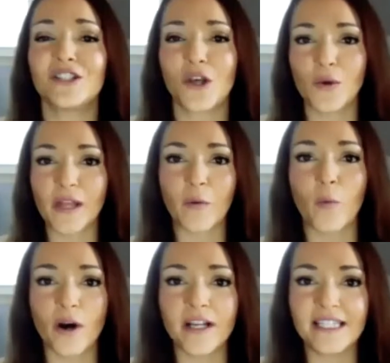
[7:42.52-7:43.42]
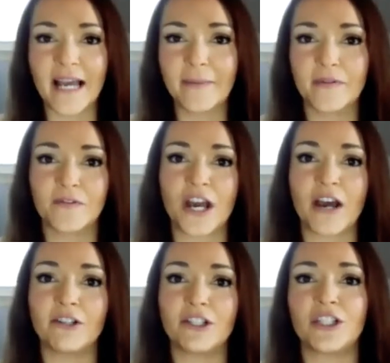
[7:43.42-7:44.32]
So like what types of
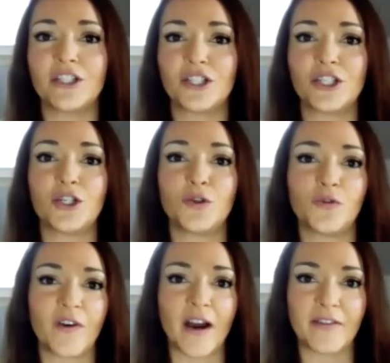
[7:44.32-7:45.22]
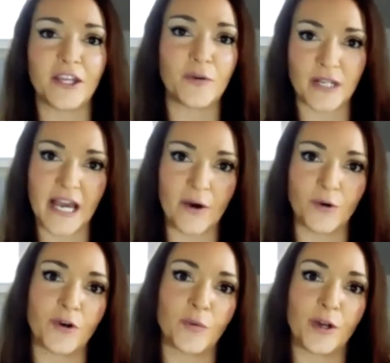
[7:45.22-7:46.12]
challenges do you find that you
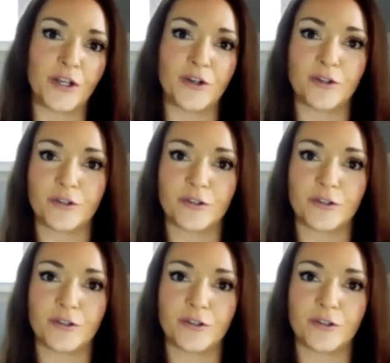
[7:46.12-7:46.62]
encounter when you're